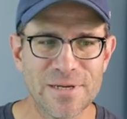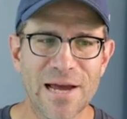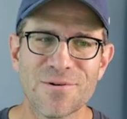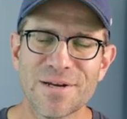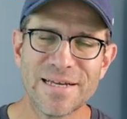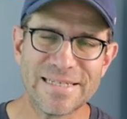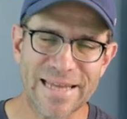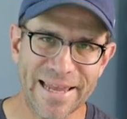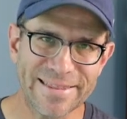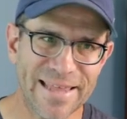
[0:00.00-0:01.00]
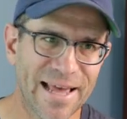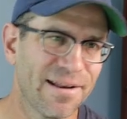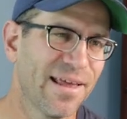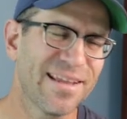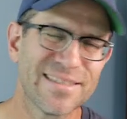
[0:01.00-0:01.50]
no doubt, to get
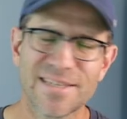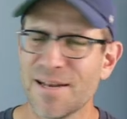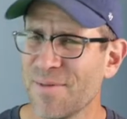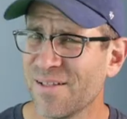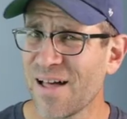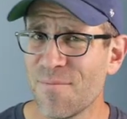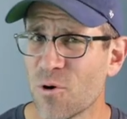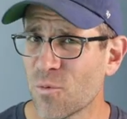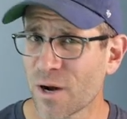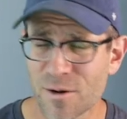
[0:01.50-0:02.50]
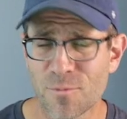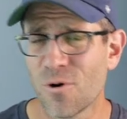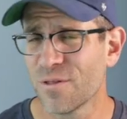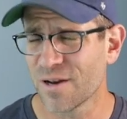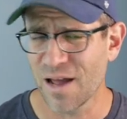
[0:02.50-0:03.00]
that, and it's going to be a lot more
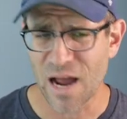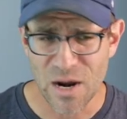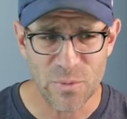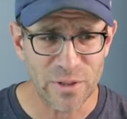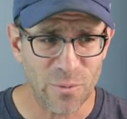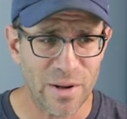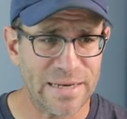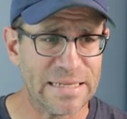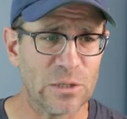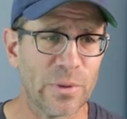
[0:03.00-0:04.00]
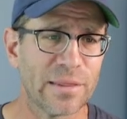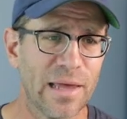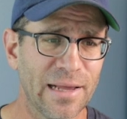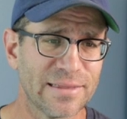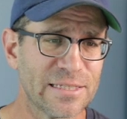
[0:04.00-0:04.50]
rigmarole than I really want to deal
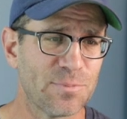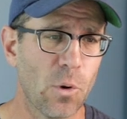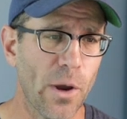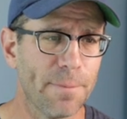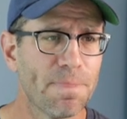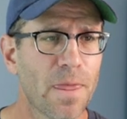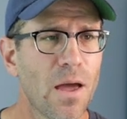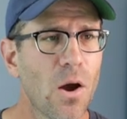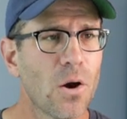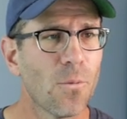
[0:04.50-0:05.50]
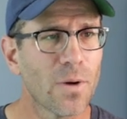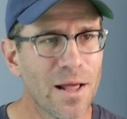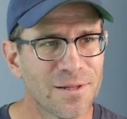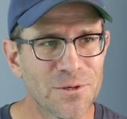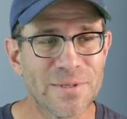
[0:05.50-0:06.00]
with at this point. What
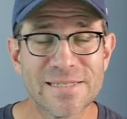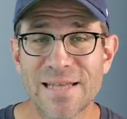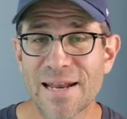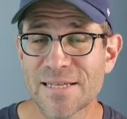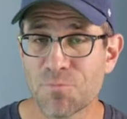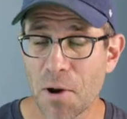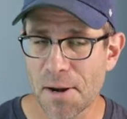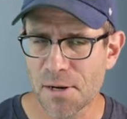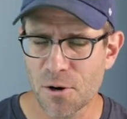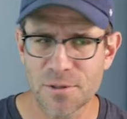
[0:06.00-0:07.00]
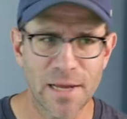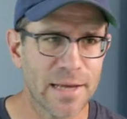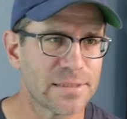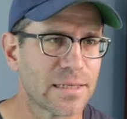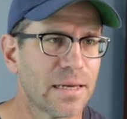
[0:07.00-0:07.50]
I'll do instead is Brandon
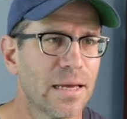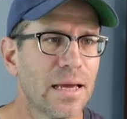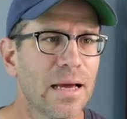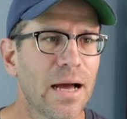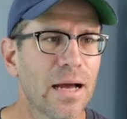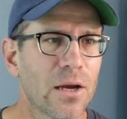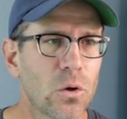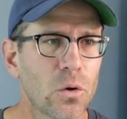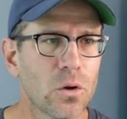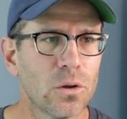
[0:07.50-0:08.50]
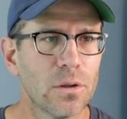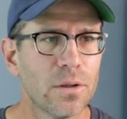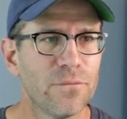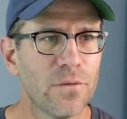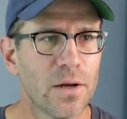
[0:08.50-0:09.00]
Grotesque, uh,
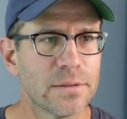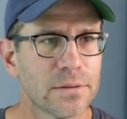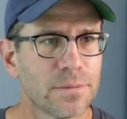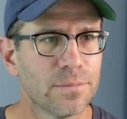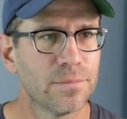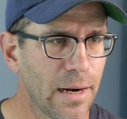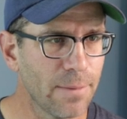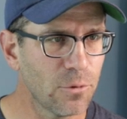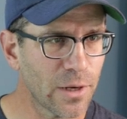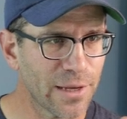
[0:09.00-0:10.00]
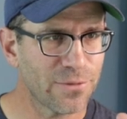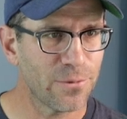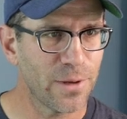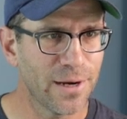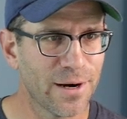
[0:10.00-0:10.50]
Google Font, and I'm looking
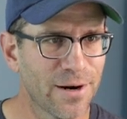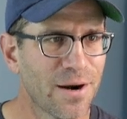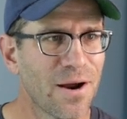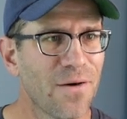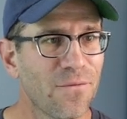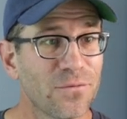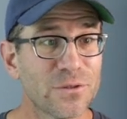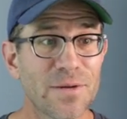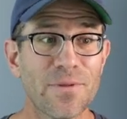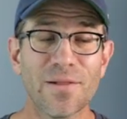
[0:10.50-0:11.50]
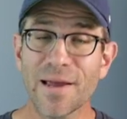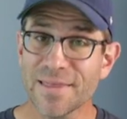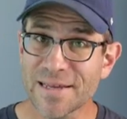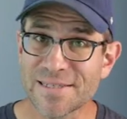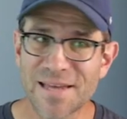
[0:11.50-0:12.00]
through here for something
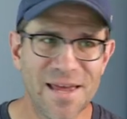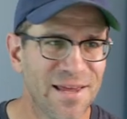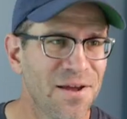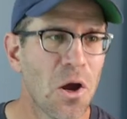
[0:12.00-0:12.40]
like this.